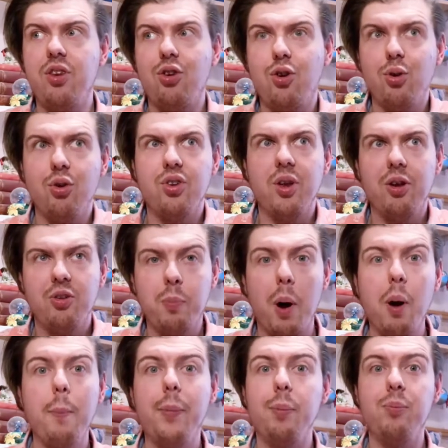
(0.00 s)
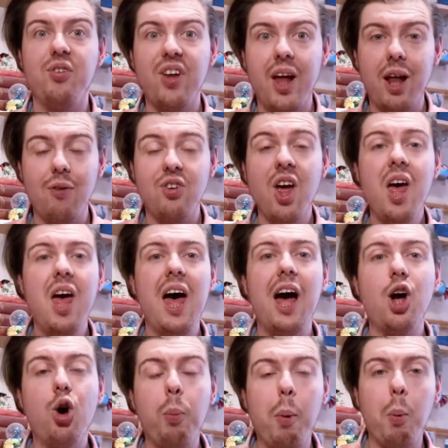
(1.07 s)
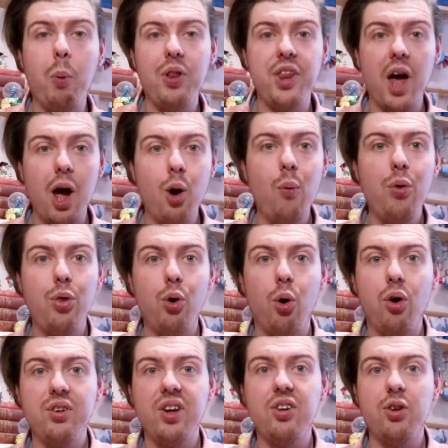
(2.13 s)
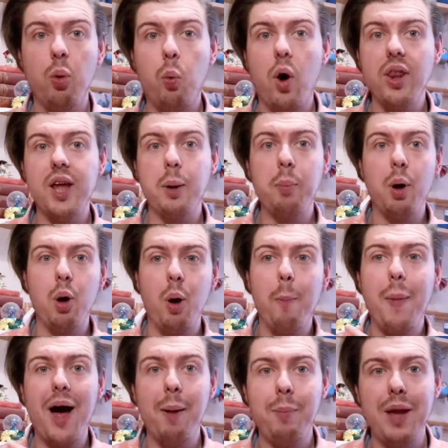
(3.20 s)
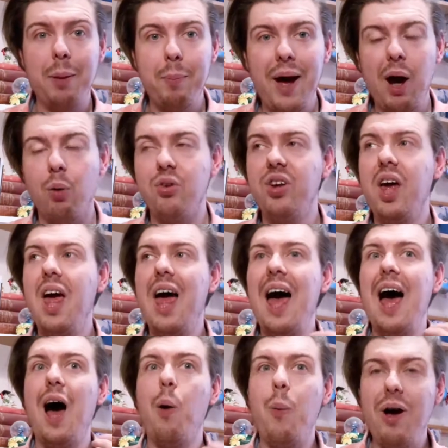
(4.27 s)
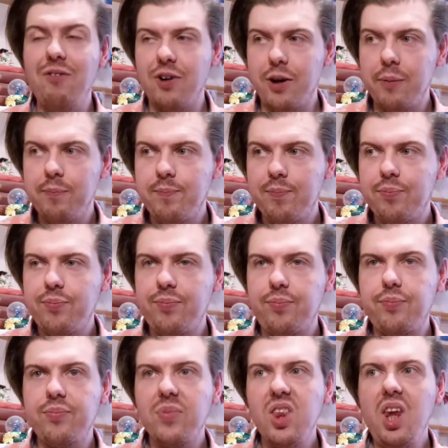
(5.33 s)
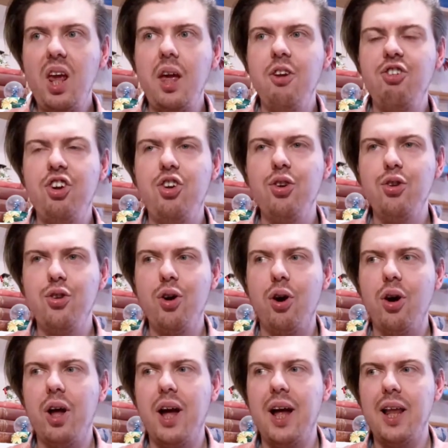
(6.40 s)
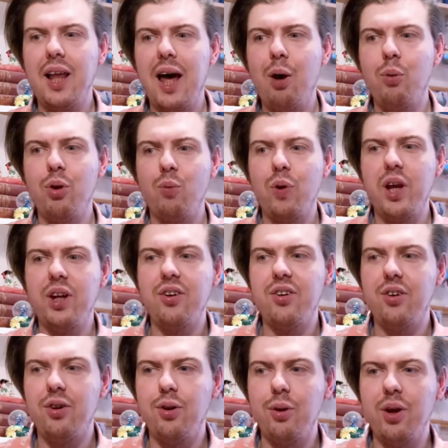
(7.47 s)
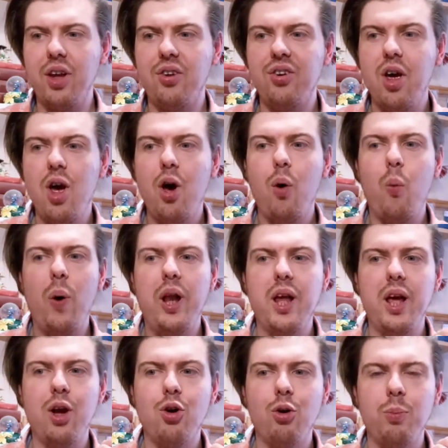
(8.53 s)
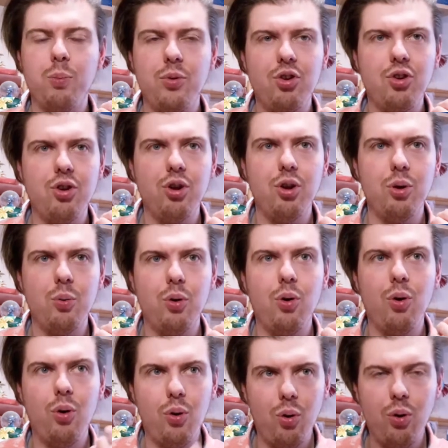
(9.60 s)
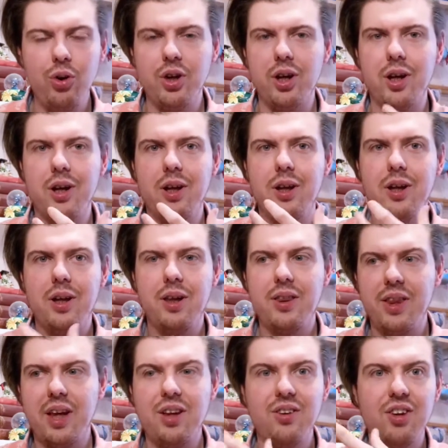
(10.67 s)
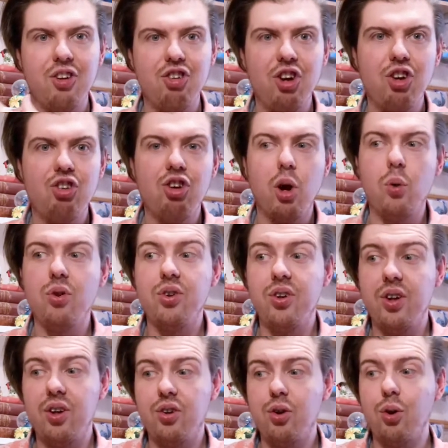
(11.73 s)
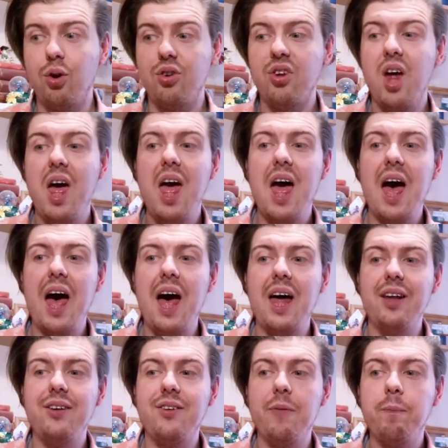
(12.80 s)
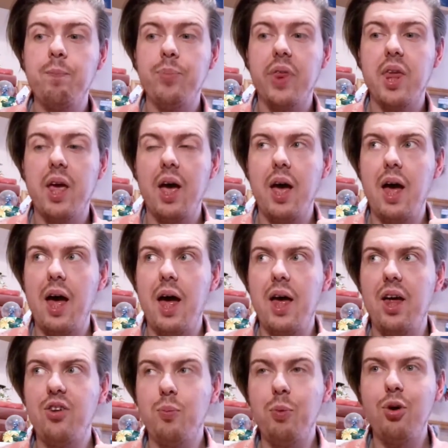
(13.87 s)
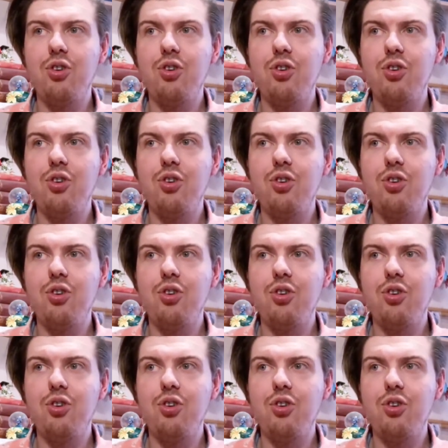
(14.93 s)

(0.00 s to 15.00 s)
discuss this poem themselves and come up with their own thoughts as to what that poem might be about. However, she does not allow the reader to do this when it comes to other things that she has chosen to discuss. And as